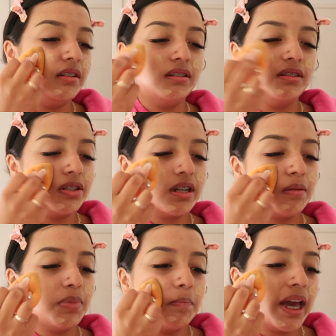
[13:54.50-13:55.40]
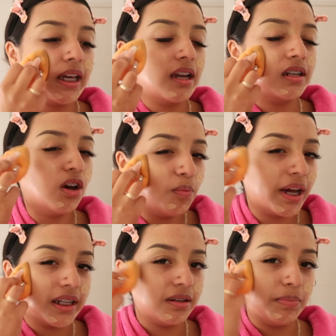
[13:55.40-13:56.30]
you shouldn't be begging
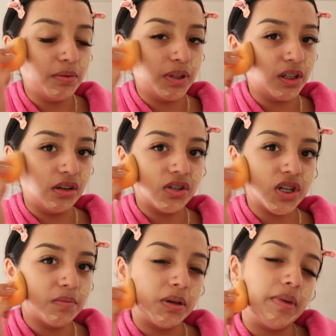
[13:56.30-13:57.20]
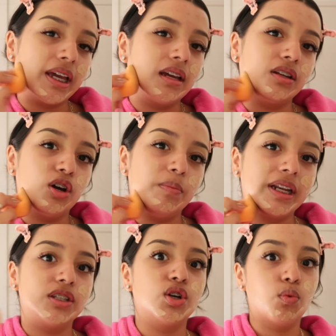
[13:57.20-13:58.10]
nobody to be with you. You shouldn't be begging
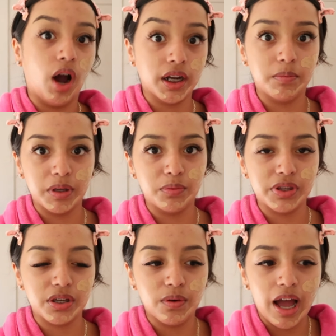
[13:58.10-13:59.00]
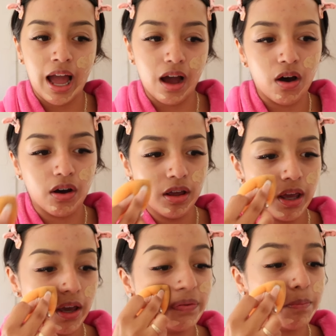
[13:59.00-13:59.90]
nobody to want to be with you at all.
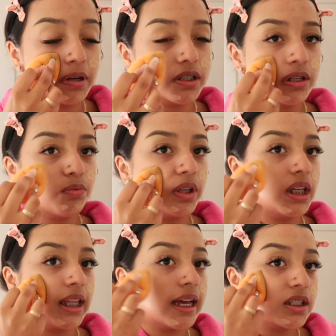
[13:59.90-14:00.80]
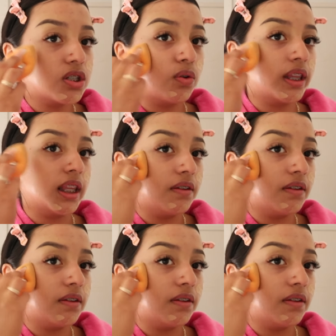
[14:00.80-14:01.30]
If a person really likes you and